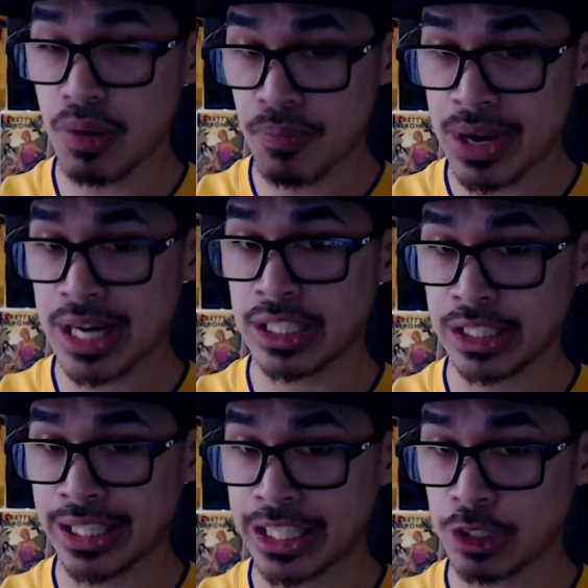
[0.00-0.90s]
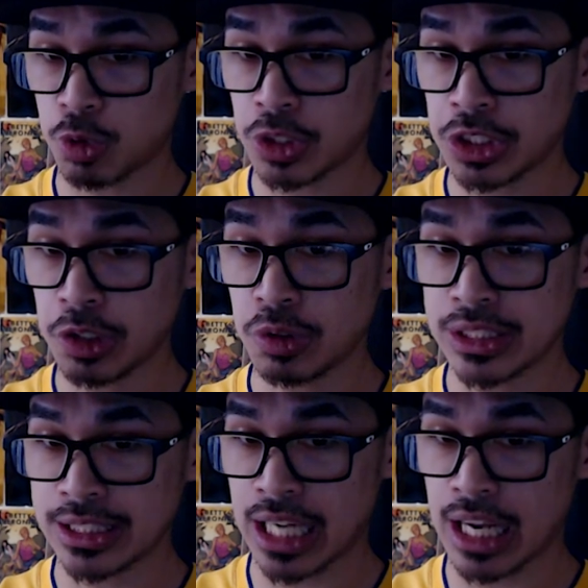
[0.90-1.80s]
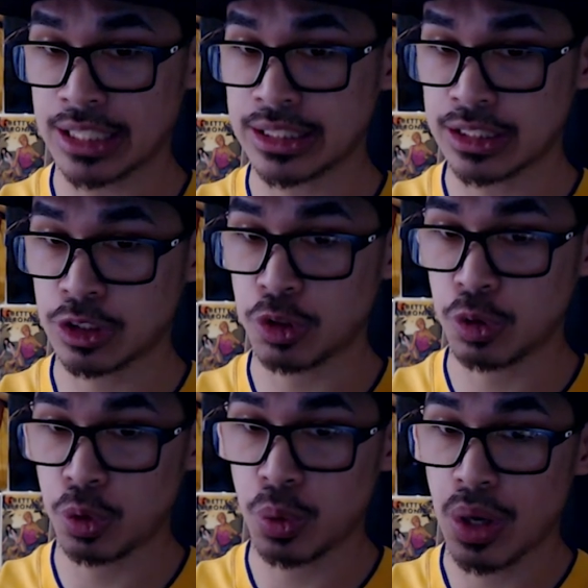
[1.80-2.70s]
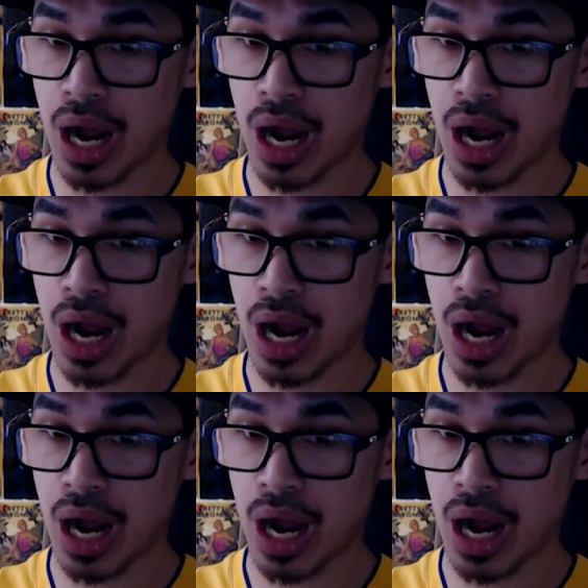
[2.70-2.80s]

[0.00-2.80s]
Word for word: mainly introduces us to